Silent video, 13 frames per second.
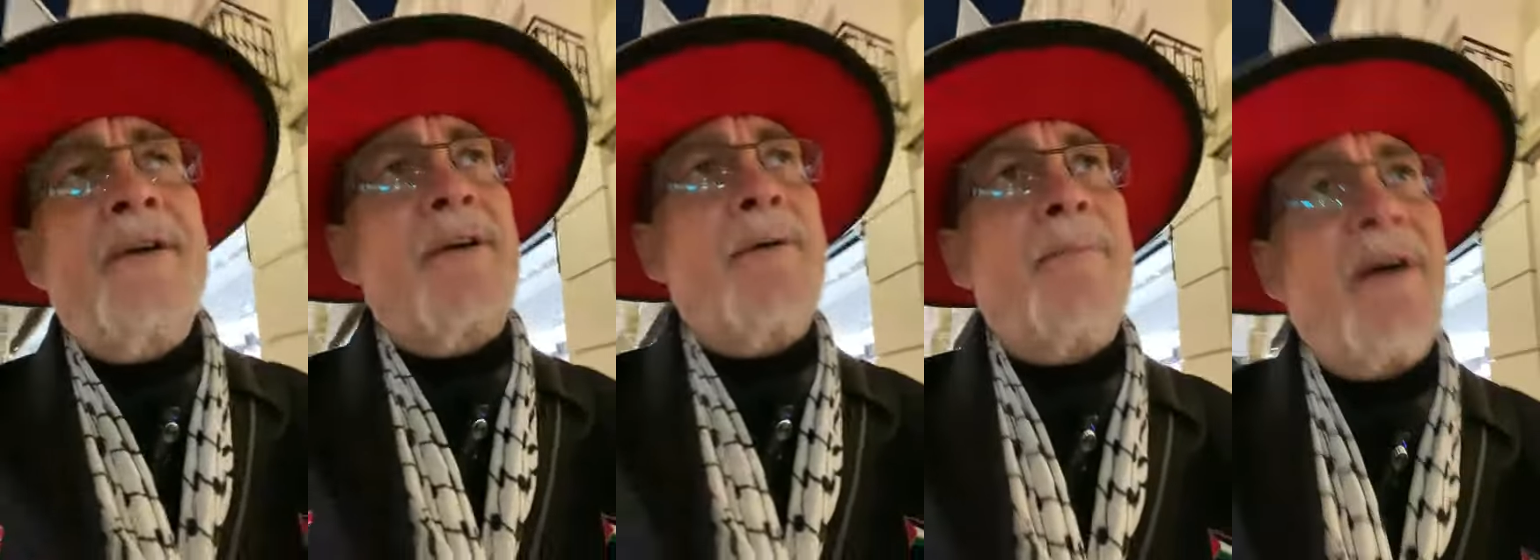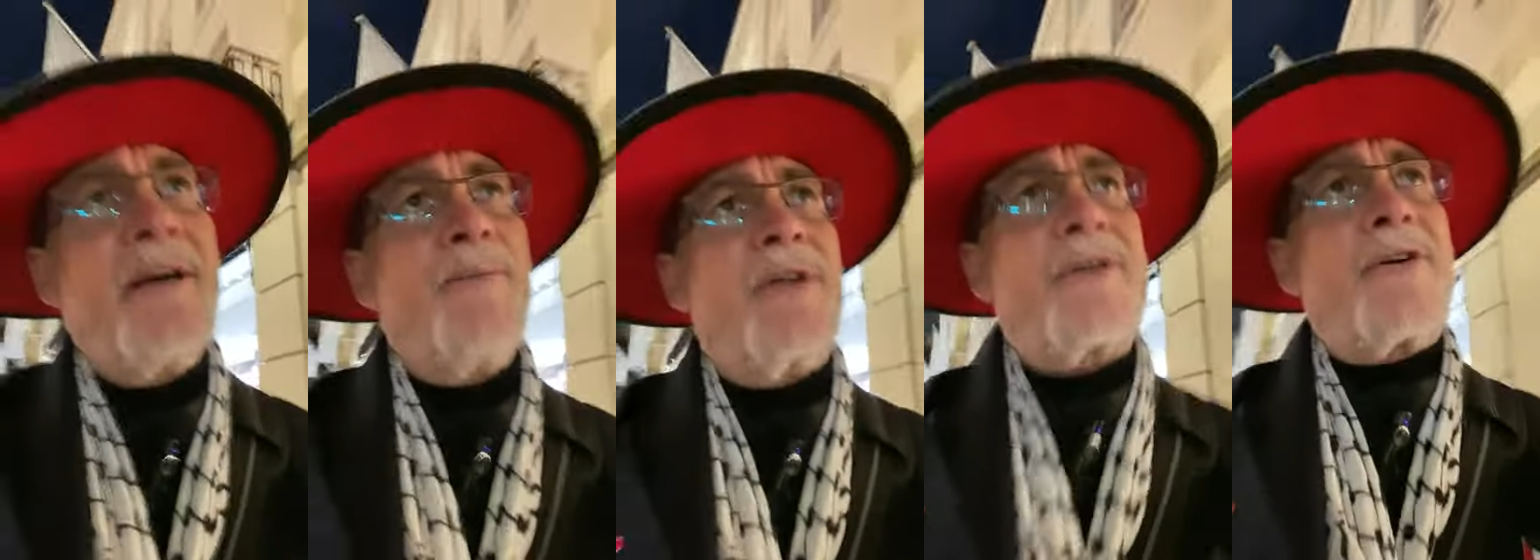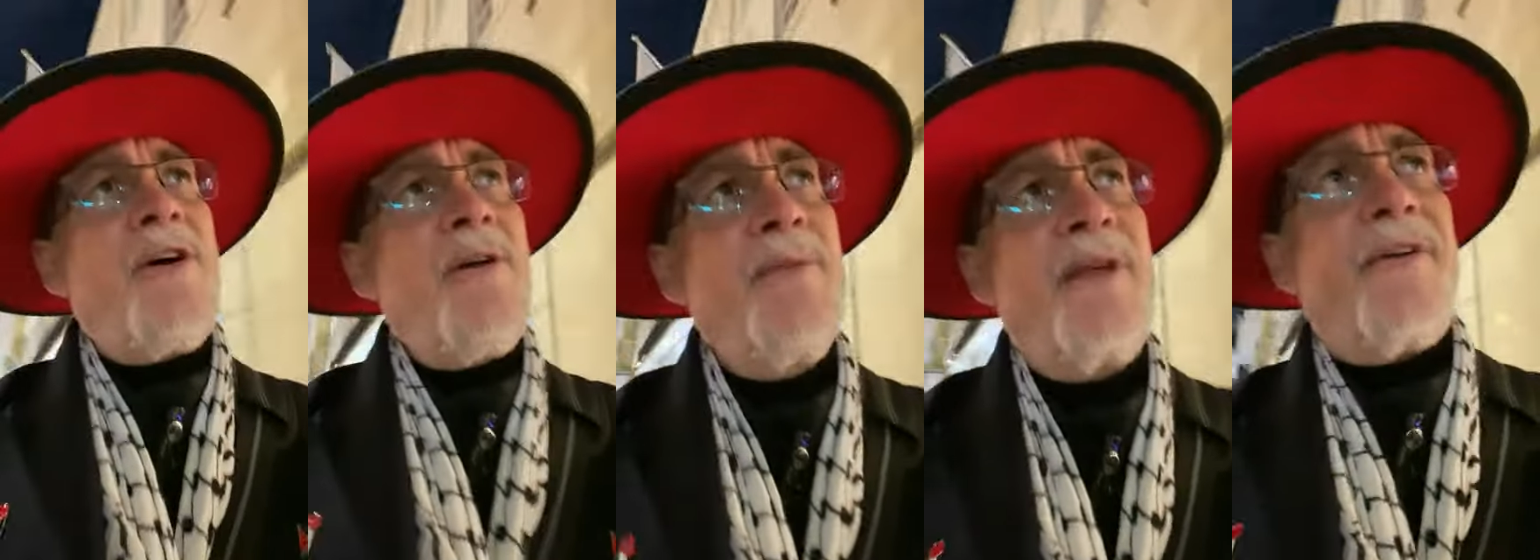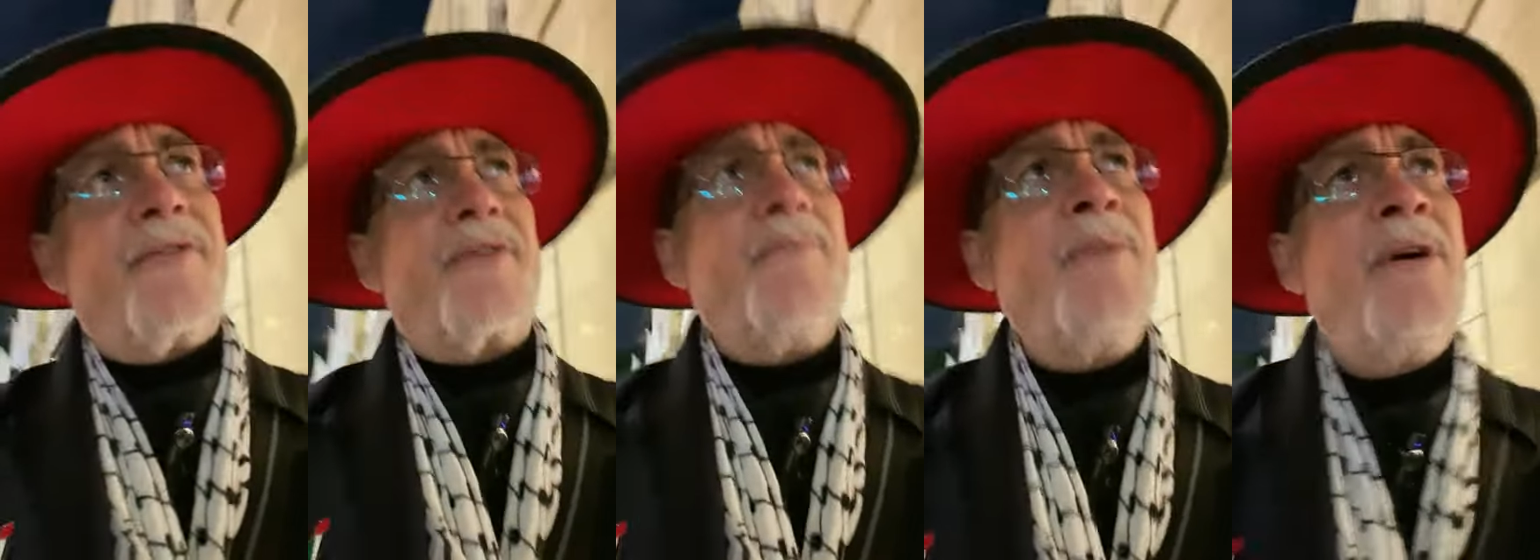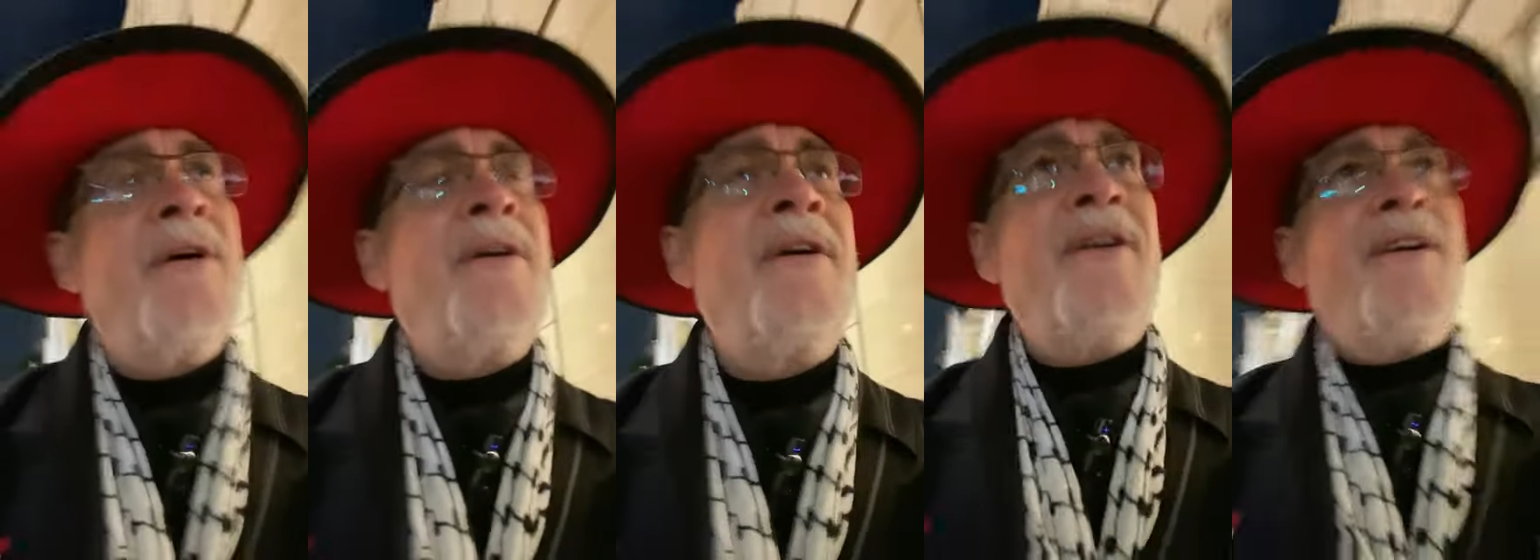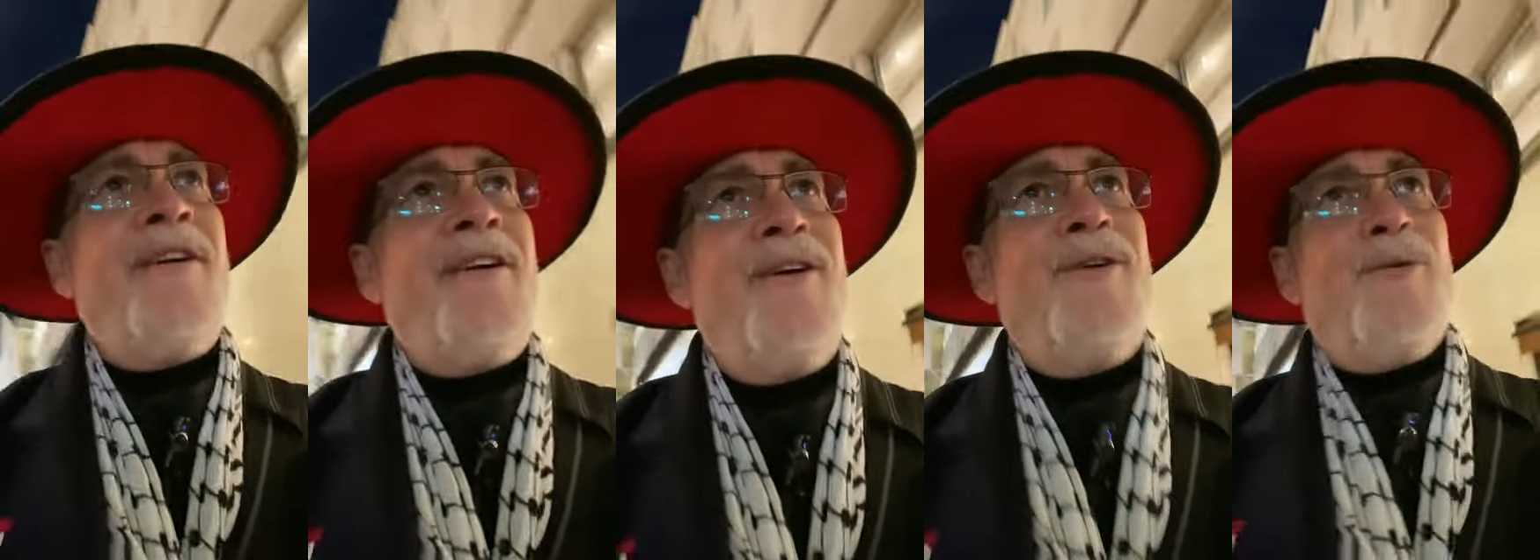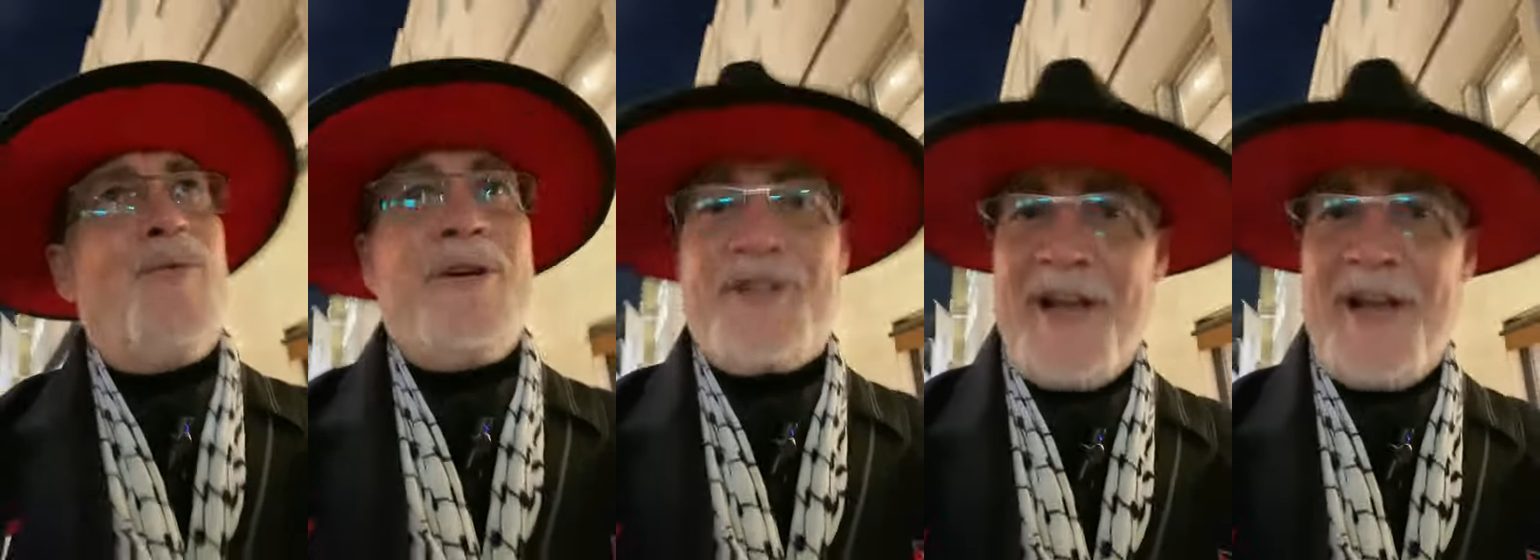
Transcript: combine with communism, which